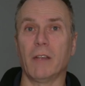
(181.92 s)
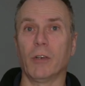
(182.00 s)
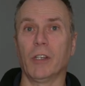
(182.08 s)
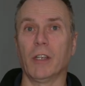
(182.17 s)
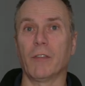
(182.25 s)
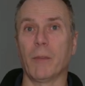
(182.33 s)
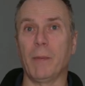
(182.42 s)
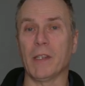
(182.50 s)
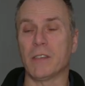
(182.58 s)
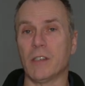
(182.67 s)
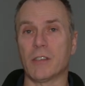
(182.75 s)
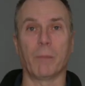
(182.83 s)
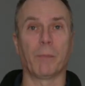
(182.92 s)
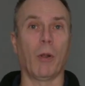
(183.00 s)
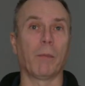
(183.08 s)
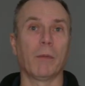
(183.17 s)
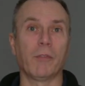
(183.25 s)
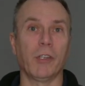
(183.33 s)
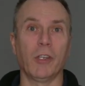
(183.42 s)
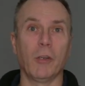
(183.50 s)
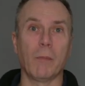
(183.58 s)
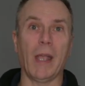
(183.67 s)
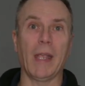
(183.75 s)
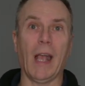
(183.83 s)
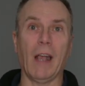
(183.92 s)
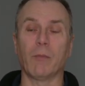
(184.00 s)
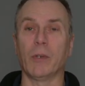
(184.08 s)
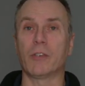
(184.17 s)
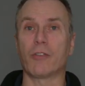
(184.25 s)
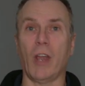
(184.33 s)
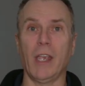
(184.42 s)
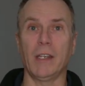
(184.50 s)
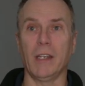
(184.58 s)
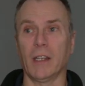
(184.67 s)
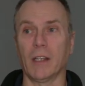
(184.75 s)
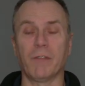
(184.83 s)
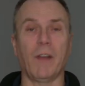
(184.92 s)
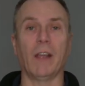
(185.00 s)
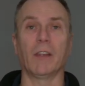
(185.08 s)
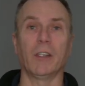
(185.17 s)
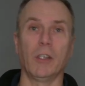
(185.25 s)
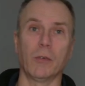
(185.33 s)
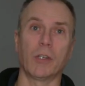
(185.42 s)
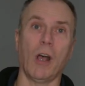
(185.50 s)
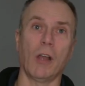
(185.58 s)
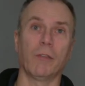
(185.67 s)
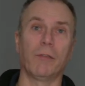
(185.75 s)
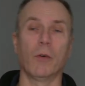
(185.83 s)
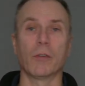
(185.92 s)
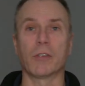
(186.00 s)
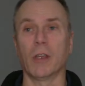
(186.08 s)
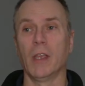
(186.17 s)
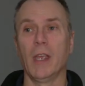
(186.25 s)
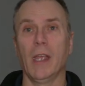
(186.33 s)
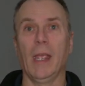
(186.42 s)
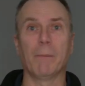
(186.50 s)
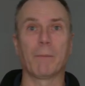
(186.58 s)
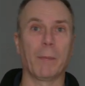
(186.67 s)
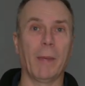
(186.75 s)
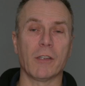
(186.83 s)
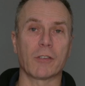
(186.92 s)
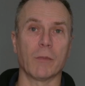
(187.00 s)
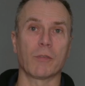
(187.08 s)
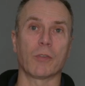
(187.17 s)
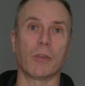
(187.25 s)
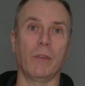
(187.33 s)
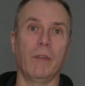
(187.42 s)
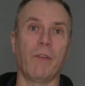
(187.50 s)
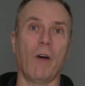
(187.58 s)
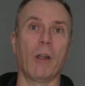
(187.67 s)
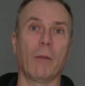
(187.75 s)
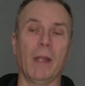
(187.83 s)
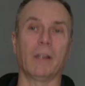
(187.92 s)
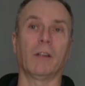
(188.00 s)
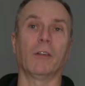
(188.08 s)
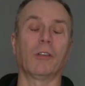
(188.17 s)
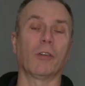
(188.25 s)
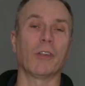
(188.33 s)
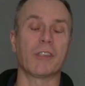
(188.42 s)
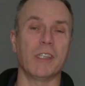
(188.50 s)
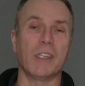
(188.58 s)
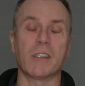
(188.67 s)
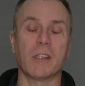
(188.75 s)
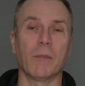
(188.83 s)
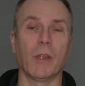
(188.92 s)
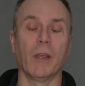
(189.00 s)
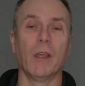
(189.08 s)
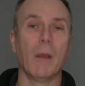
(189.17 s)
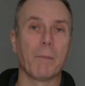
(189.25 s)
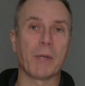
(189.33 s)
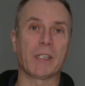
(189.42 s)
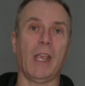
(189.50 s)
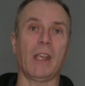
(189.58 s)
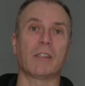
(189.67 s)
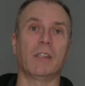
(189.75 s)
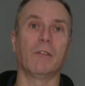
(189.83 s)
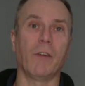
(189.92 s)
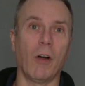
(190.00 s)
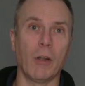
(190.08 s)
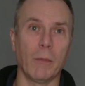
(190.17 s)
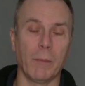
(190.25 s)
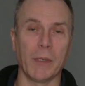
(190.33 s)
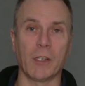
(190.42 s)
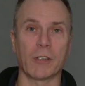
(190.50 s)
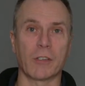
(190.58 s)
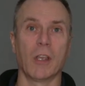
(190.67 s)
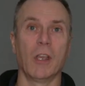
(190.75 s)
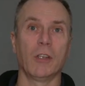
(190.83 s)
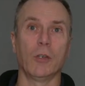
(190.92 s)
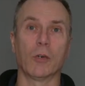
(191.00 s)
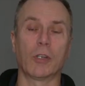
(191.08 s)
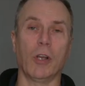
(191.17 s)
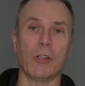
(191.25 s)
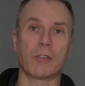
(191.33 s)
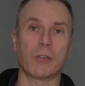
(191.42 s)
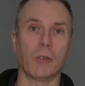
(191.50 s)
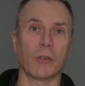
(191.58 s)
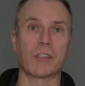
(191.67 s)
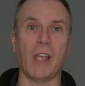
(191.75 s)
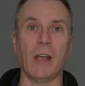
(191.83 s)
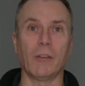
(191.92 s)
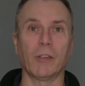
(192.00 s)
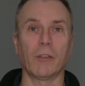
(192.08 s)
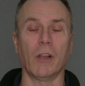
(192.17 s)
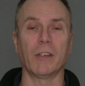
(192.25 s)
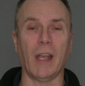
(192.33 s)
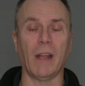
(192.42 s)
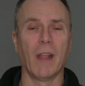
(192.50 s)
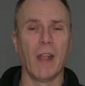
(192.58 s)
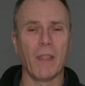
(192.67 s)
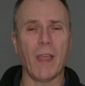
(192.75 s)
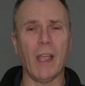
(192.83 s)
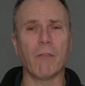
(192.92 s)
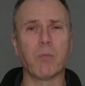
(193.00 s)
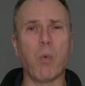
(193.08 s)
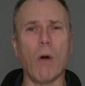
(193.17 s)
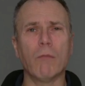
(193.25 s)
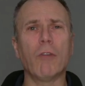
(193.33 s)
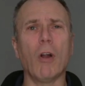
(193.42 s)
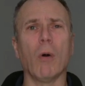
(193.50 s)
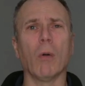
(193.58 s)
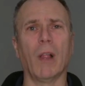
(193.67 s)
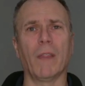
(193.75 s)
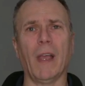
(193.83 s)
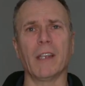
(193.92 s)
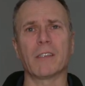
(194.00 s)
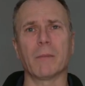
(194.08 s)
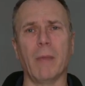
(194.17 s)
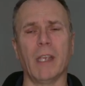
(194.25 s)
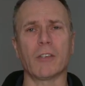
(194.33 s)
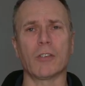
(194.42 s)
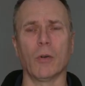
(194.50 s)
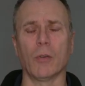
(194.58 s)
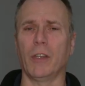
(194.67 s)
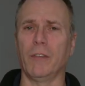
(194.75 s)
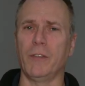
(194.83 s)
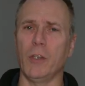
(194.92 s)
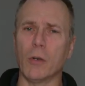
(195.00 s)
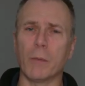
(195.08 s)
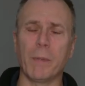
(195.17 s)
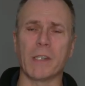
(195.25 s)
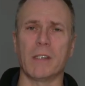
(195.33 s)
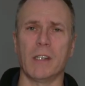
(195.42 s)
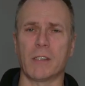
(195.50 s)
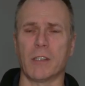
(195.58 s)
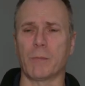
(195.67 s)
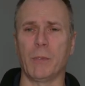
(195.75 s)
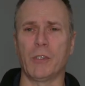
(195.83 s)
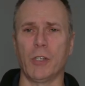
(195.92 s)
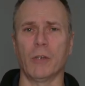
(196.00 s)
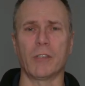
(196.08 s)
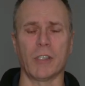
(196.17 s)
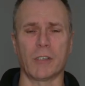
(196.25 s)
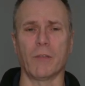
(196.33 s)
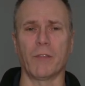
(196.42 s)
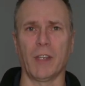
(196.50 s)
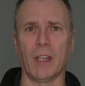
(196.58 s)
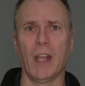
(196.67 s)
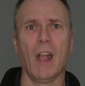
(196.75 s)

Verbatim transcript: running of the business, the problems that you may have with trading, and the fact that you can't afford to implement some sort of environmental sort of system that protects the environment because your costs or your sales have gone down. They have one role, and that is to make sure that if you're a business that's producing something